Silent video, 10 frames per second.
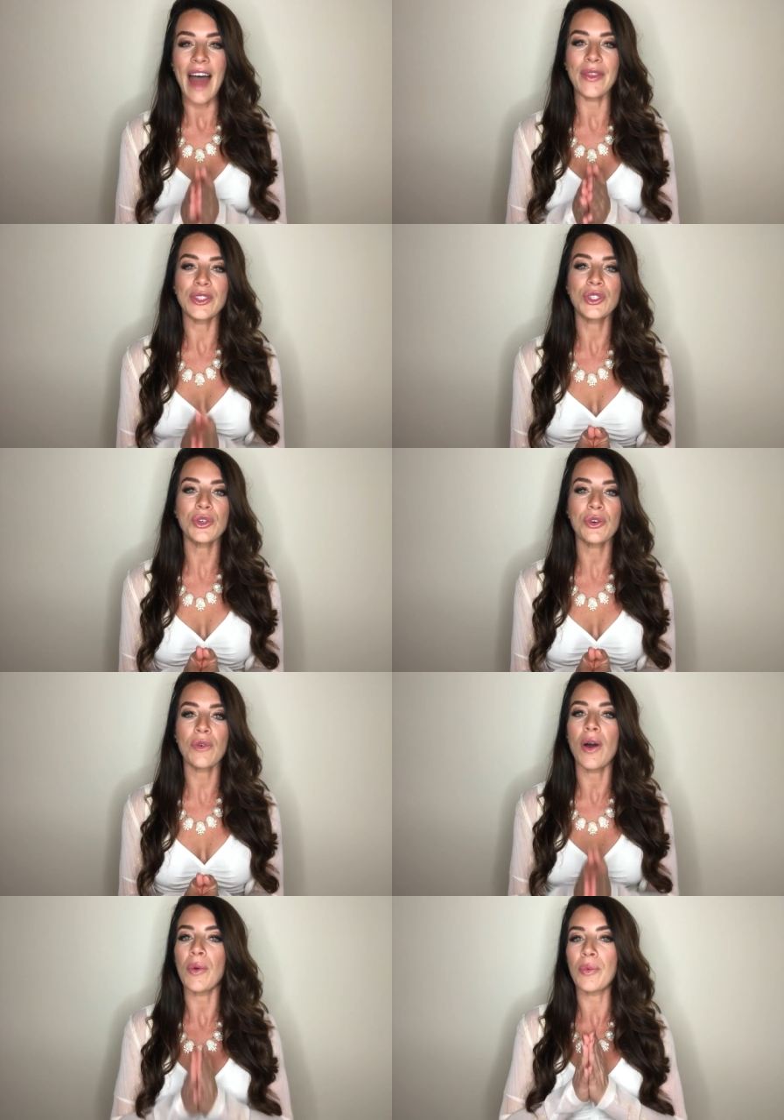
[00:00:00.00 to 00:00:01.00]
And the
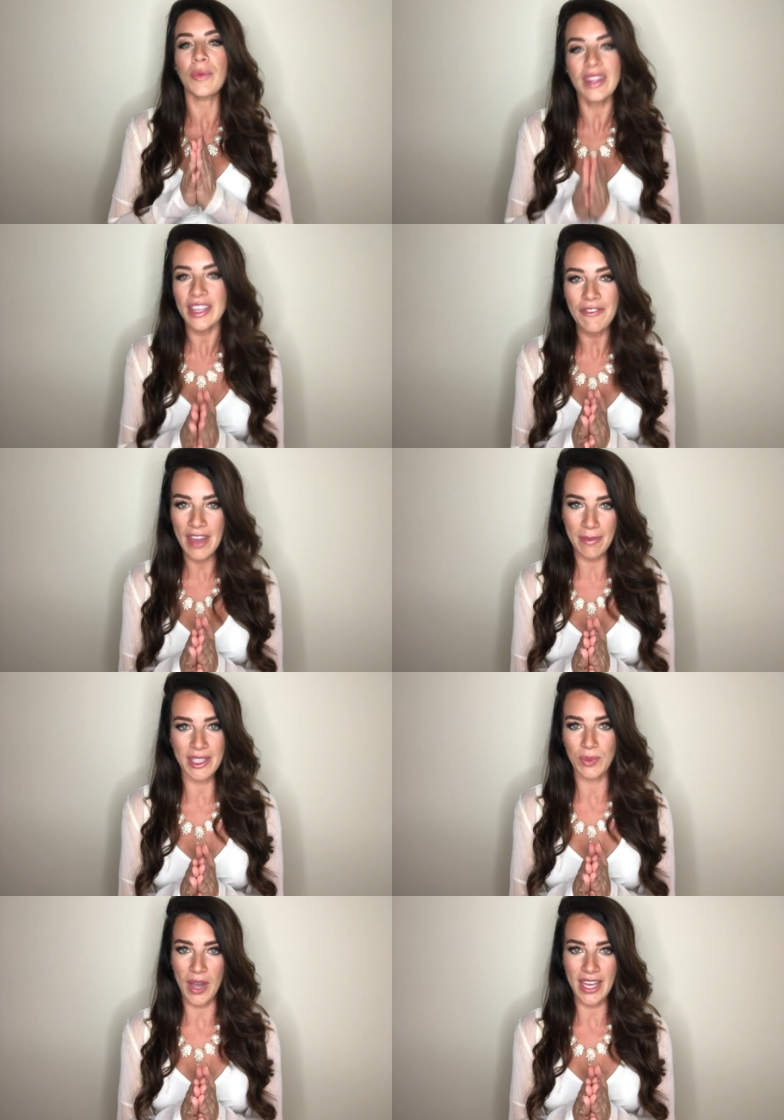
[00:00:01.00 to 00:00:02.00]
two really
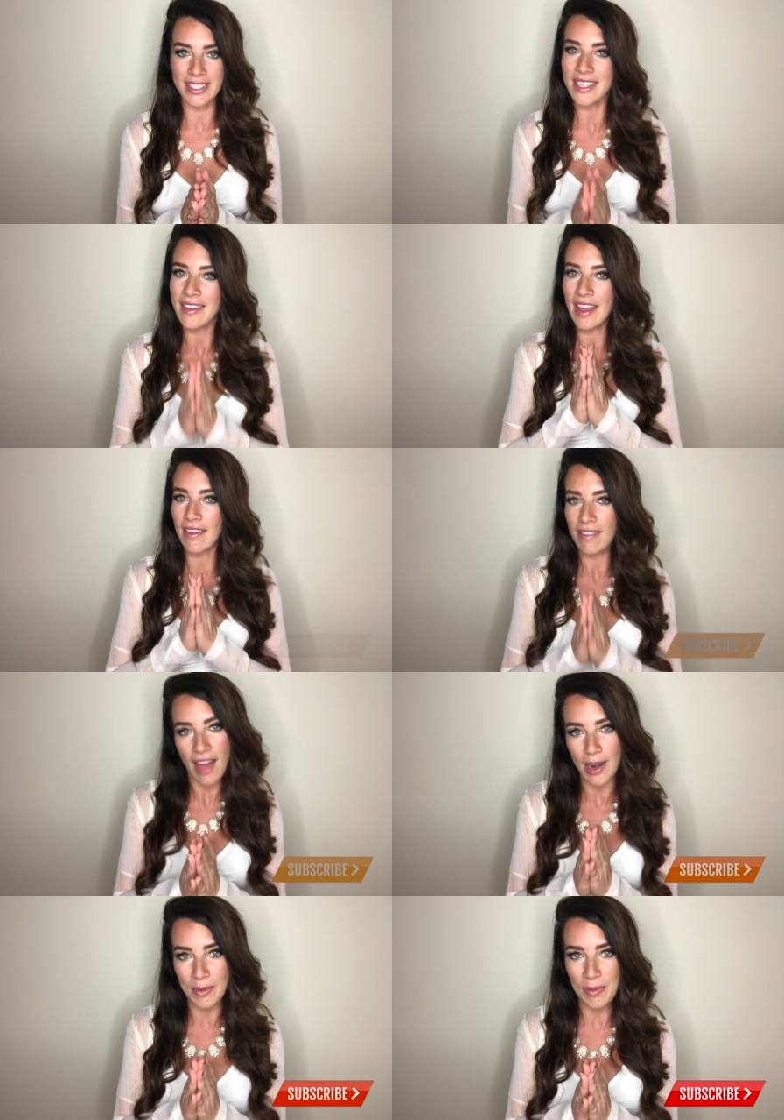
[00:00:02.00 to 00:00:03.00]
famous ways that a
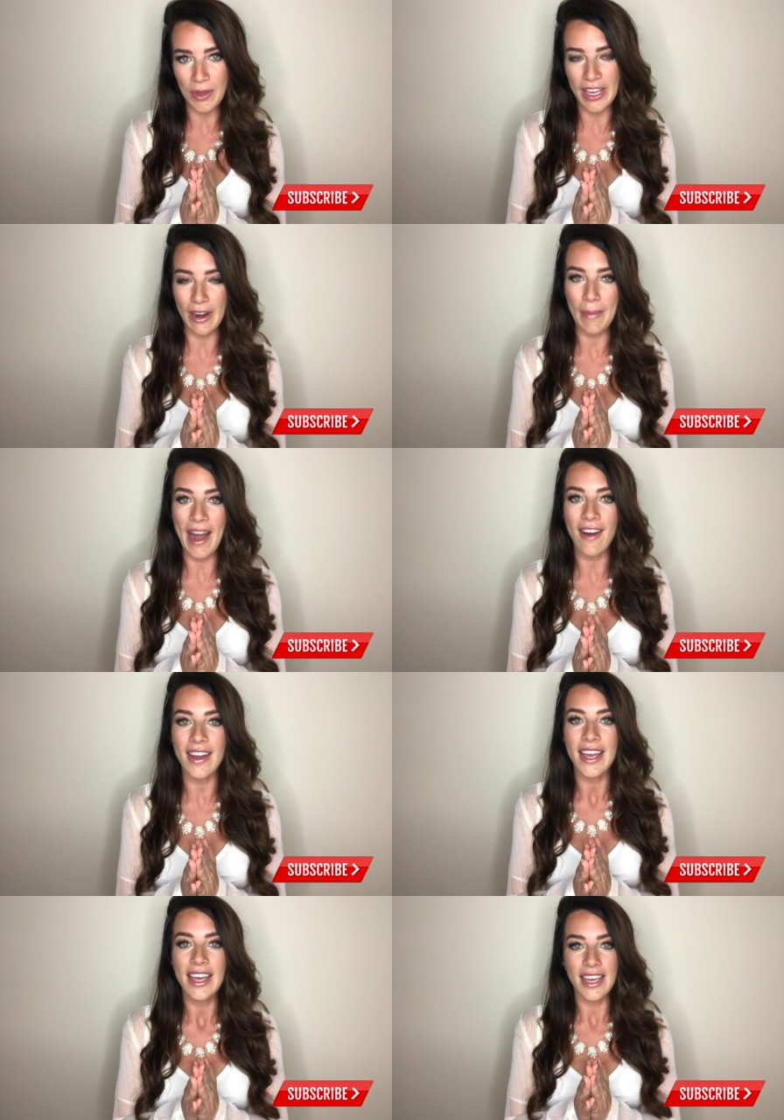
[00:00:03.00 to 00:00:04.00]
lot of people hear
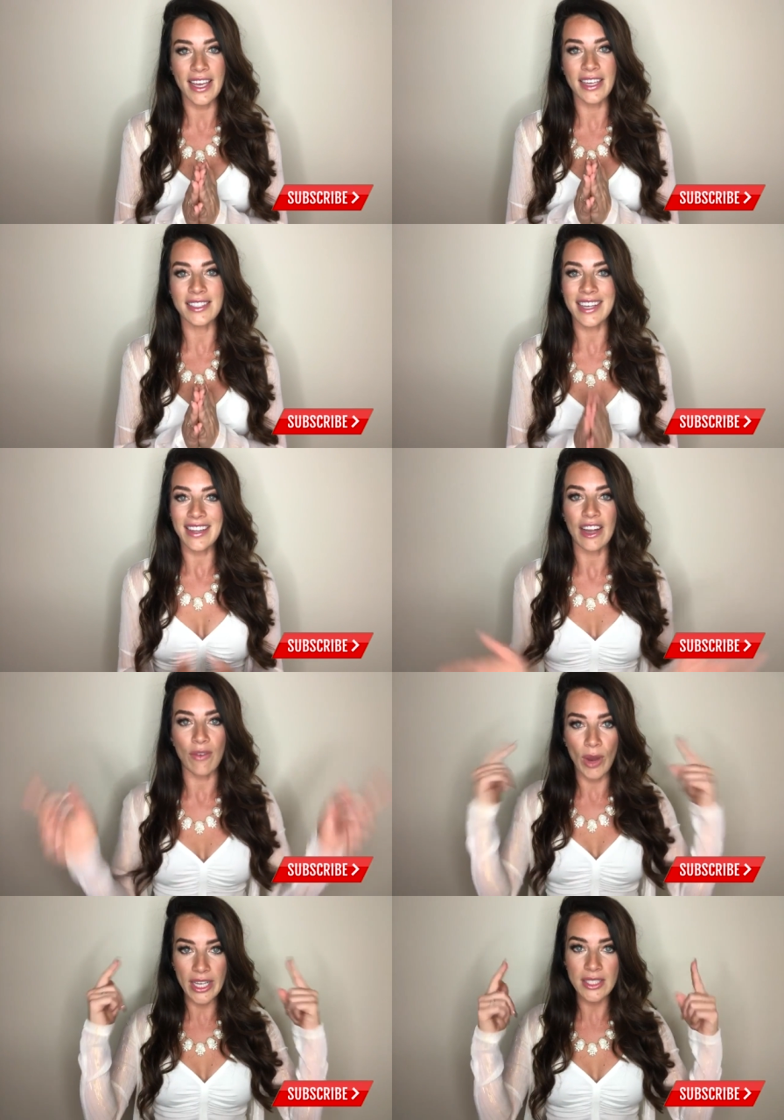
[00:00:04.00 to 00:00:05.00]
about is
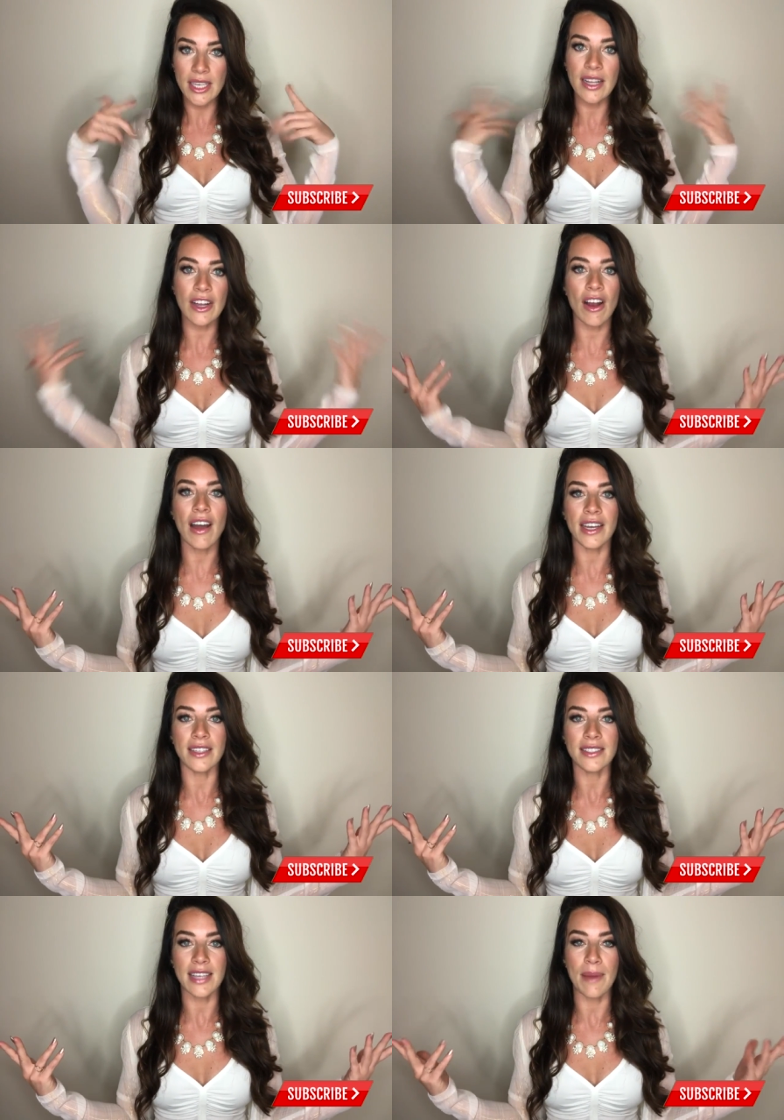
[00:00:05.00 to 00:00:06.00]
clairvoyance and
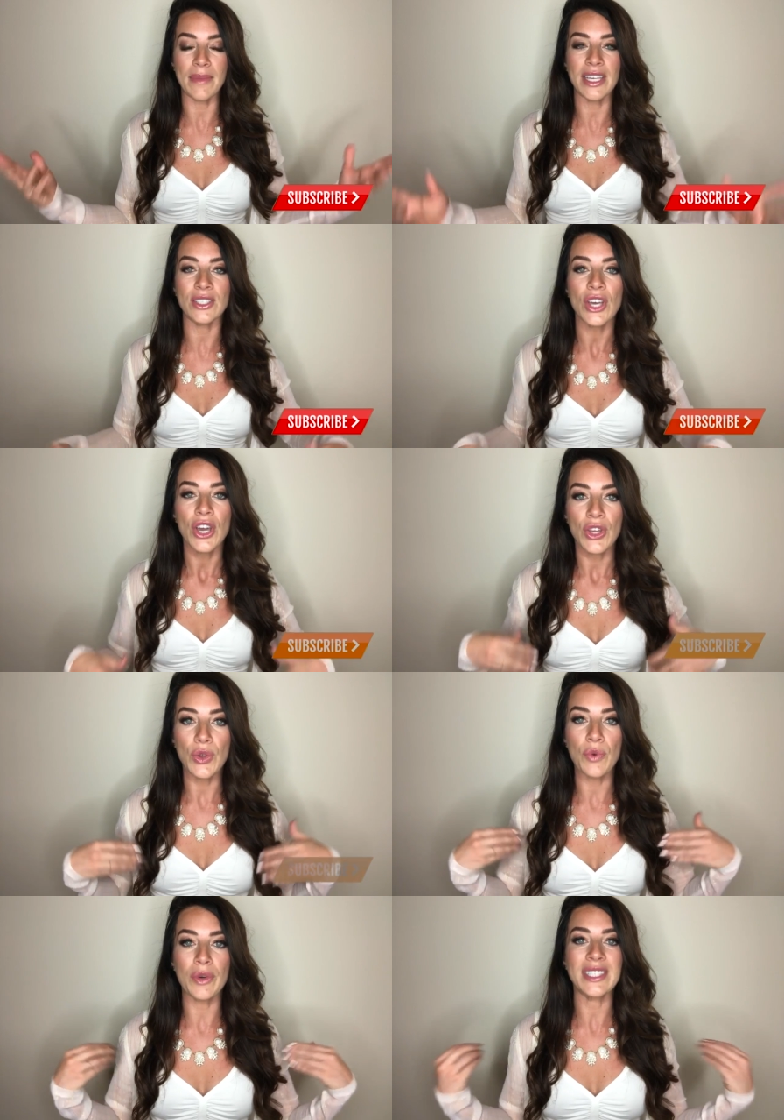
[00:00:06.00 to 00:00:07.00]
clairaudience. That means
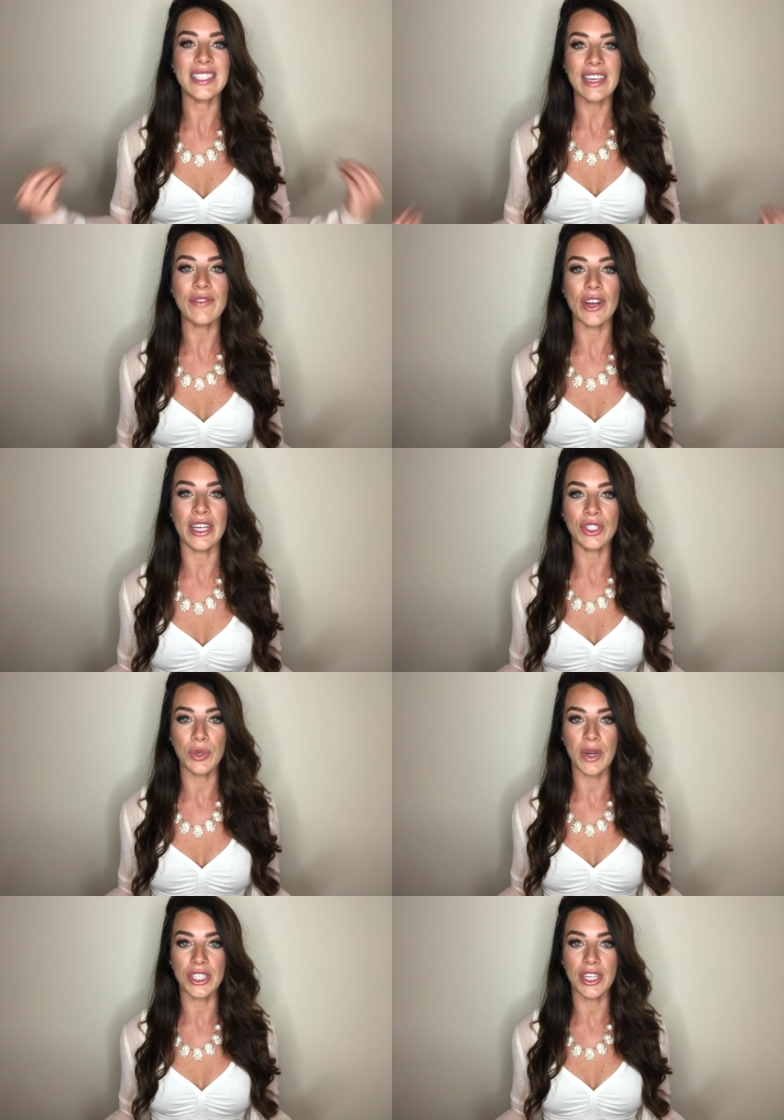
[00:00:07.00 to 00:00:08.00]
you receive your
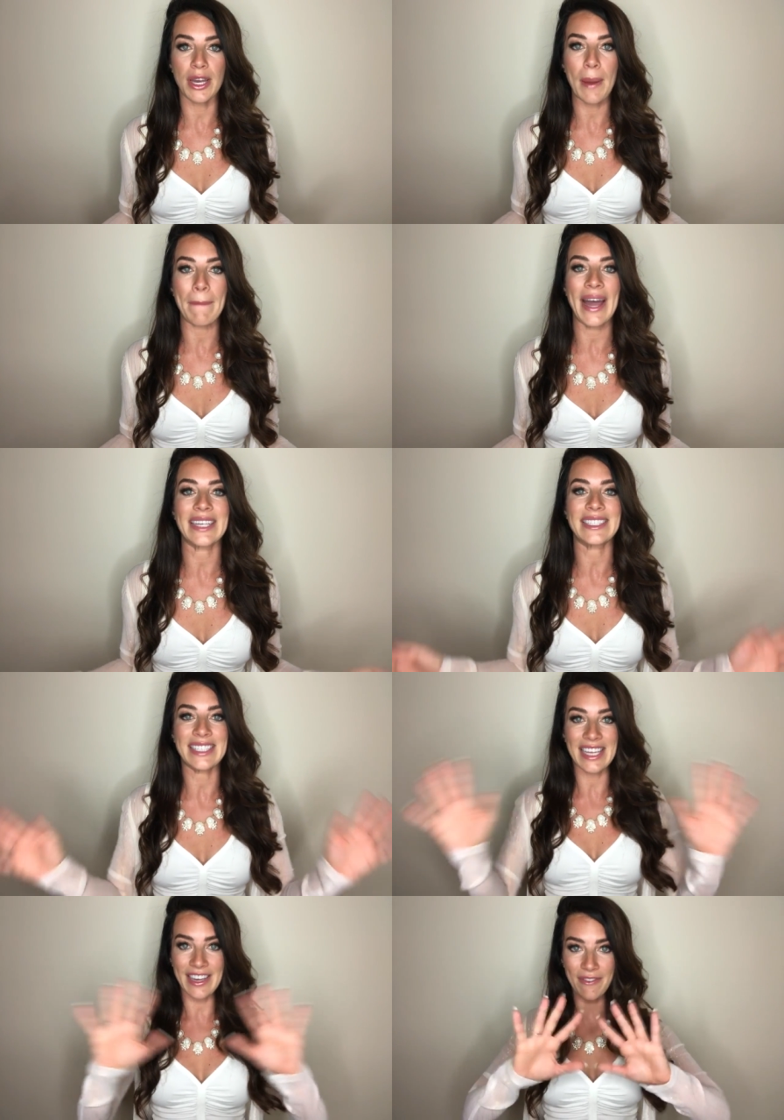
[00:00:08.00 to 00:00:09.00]
intuition by
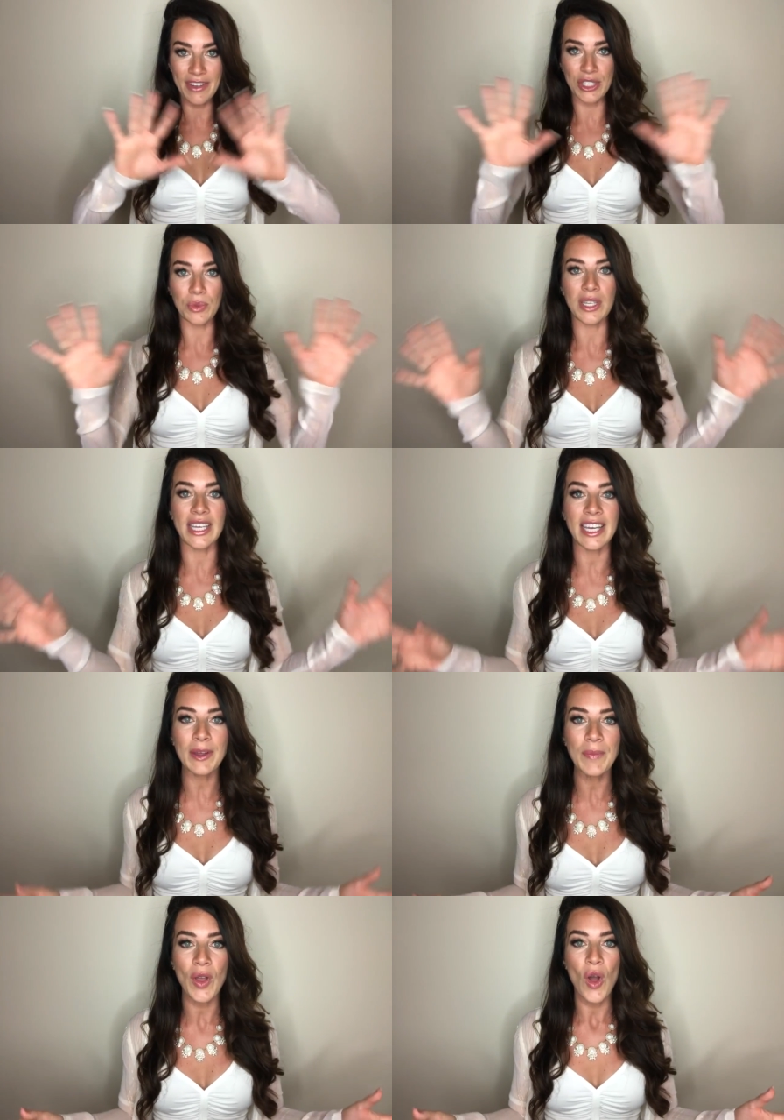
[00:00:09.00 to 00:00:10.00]
seeing
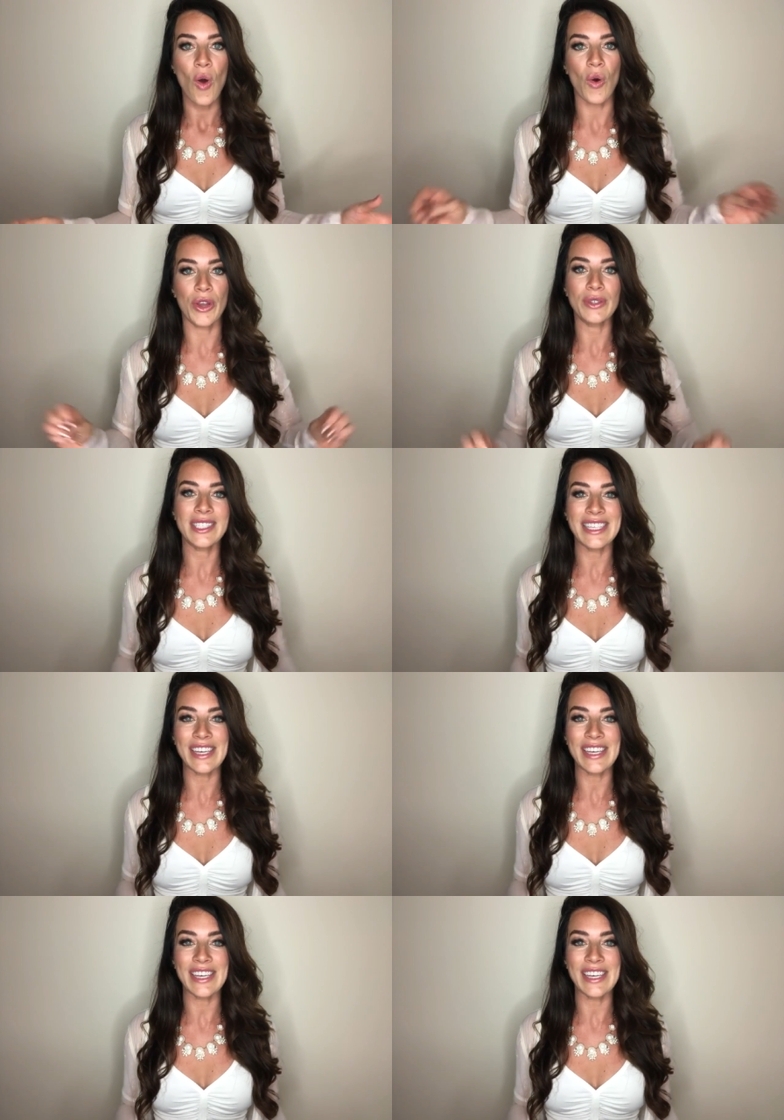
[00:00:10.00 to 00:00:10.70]
visually, or you